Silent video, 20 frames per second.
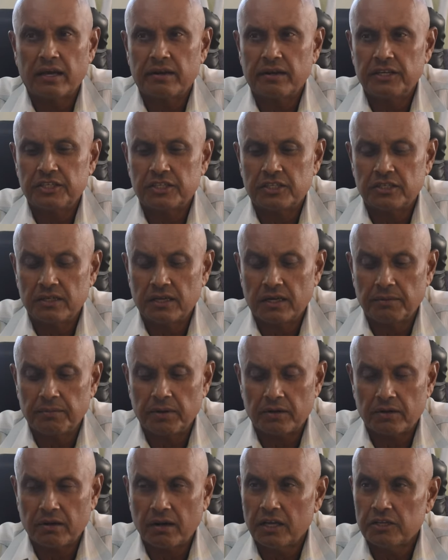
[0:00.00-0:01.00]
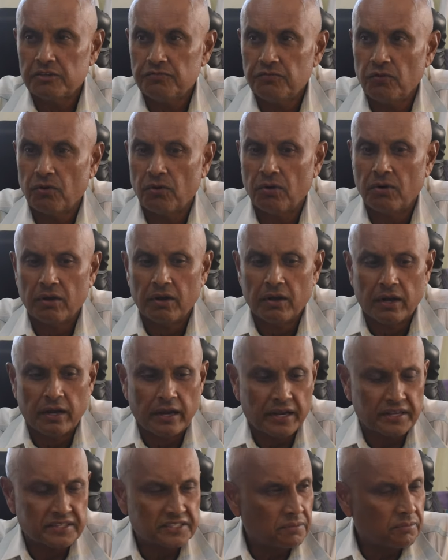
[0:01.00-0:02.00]
I reached about class 4,
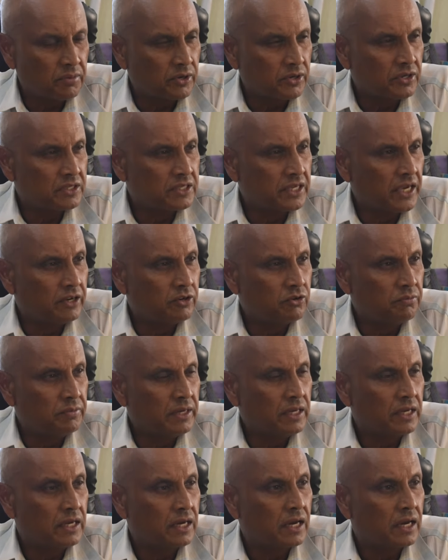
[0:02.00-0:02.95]
and somebody was saying to me,